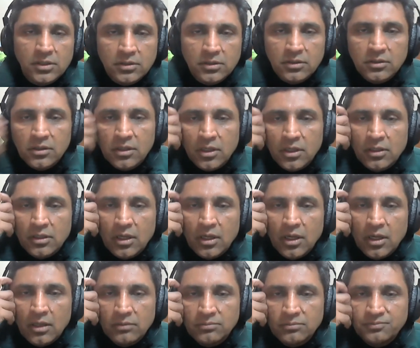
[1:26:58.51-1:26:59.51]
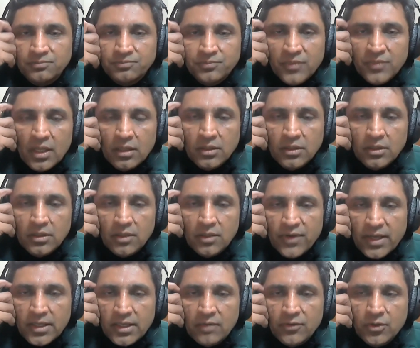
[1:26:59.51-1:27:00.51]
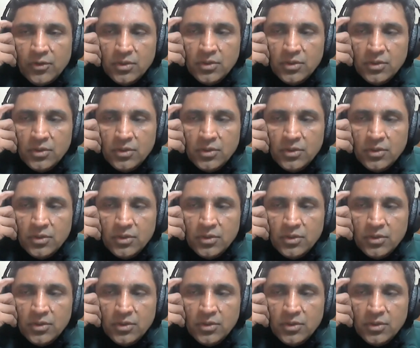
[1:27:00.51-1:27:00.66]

uh the final view.